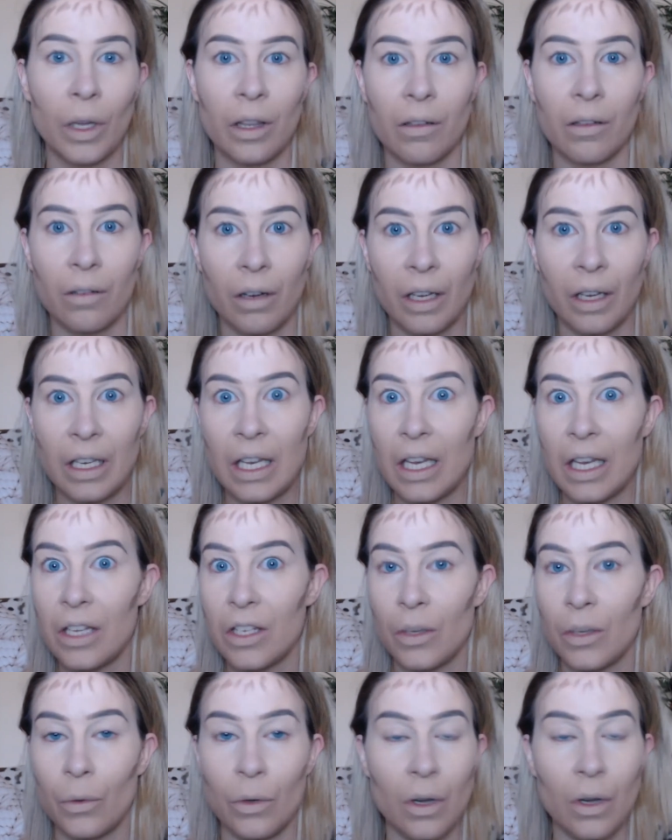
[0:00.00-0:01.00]
Whether I
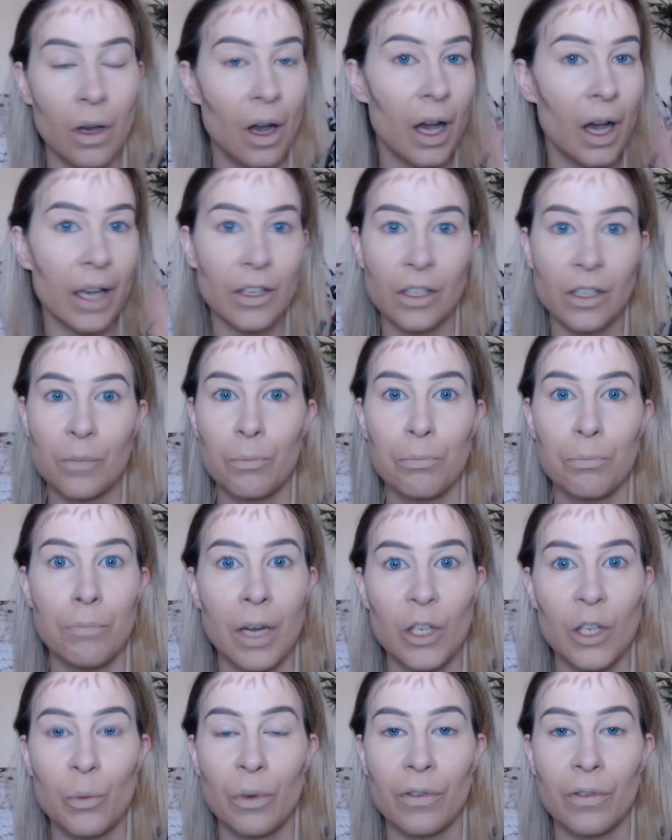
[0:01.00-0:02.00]
need to or not, I just
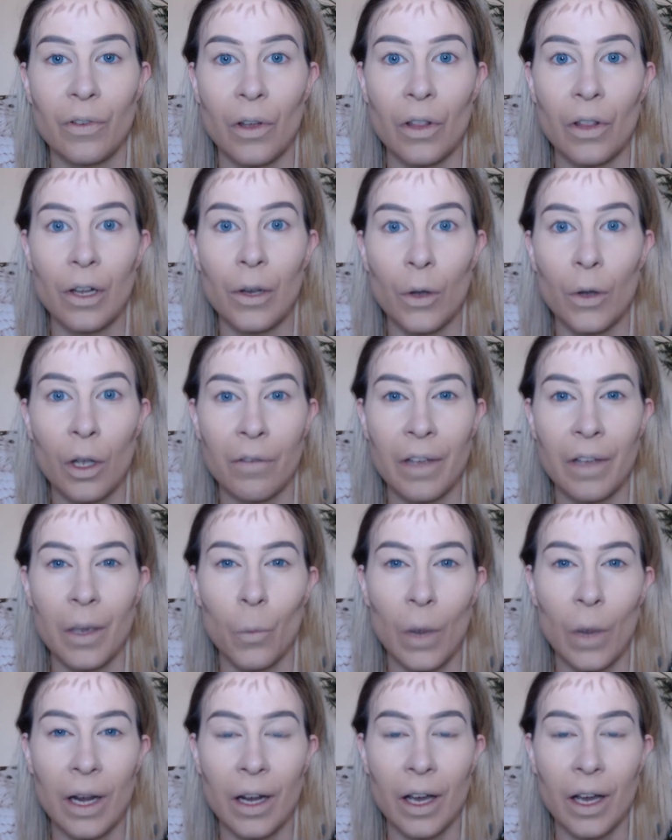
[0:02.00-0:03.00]
much prefer the look of
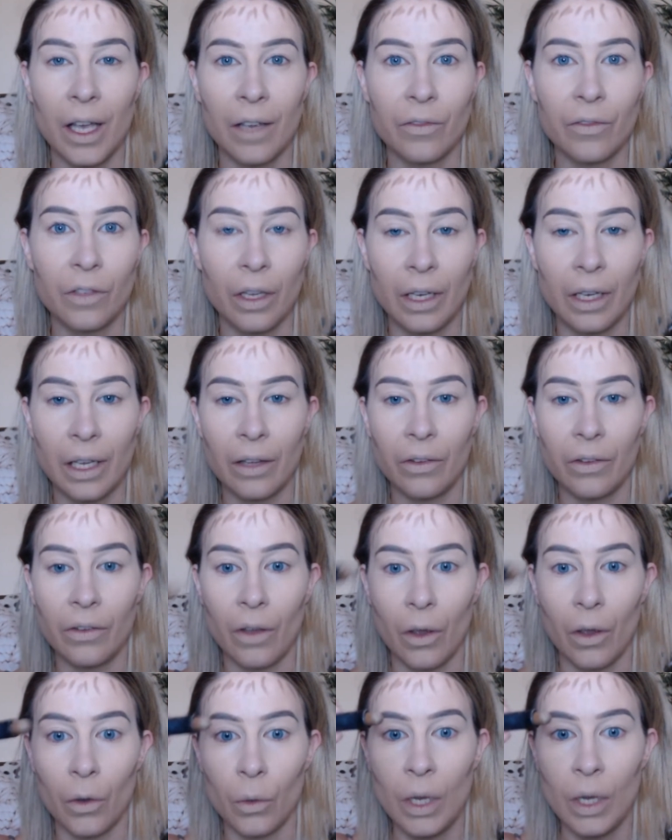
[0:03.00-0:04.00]
it when I have done it.
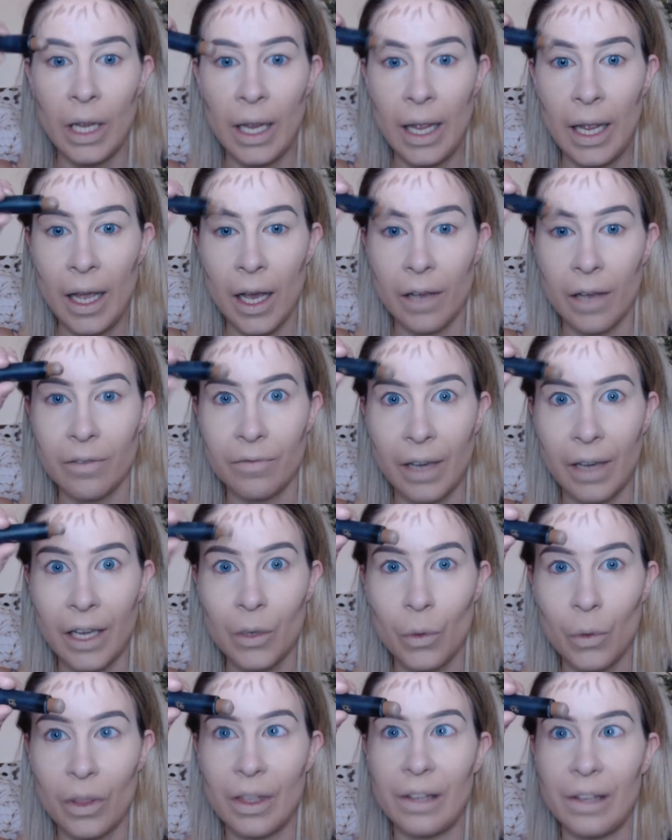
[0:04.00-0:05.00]
So I
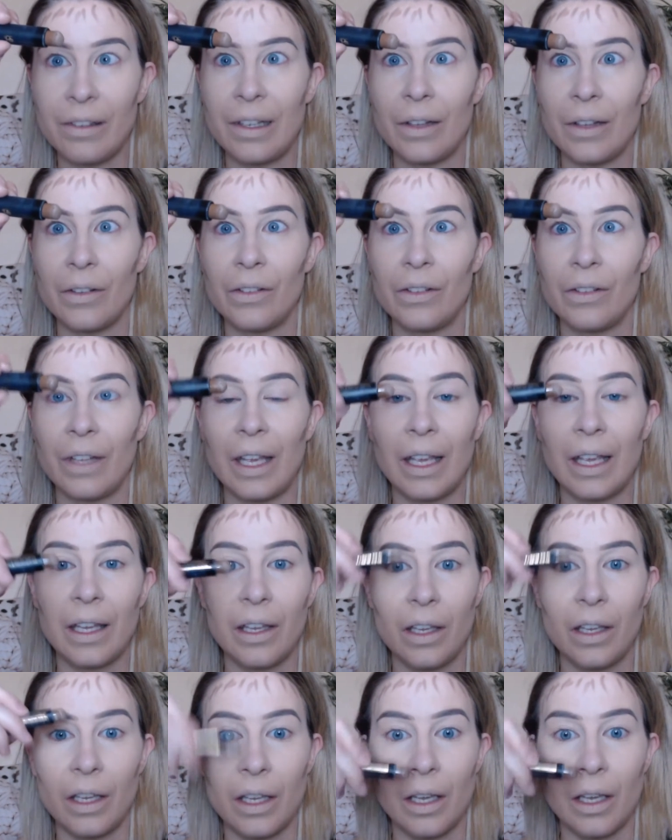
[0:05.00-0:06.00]
find with this little
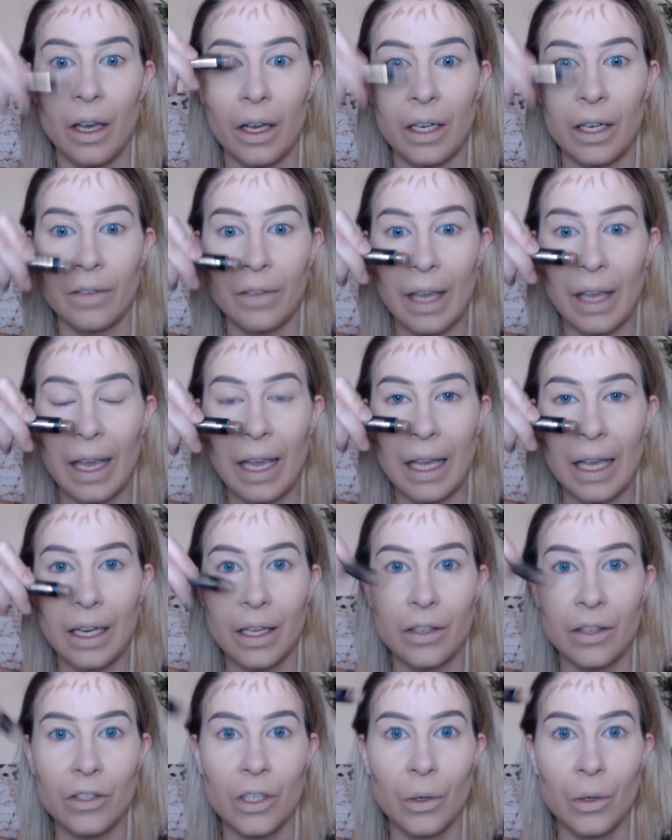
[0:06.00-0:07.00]
stick you can kind of get
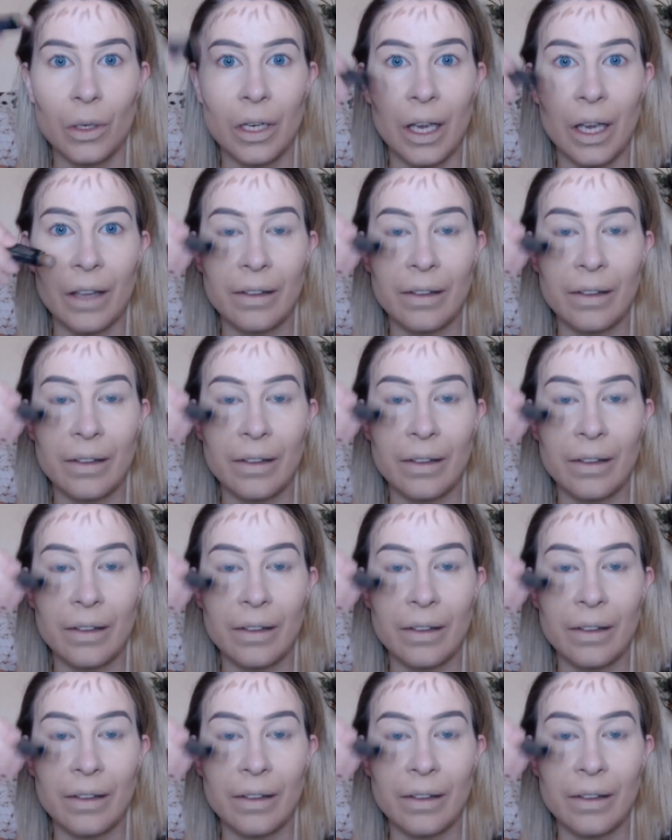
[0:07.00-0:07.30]
in and do a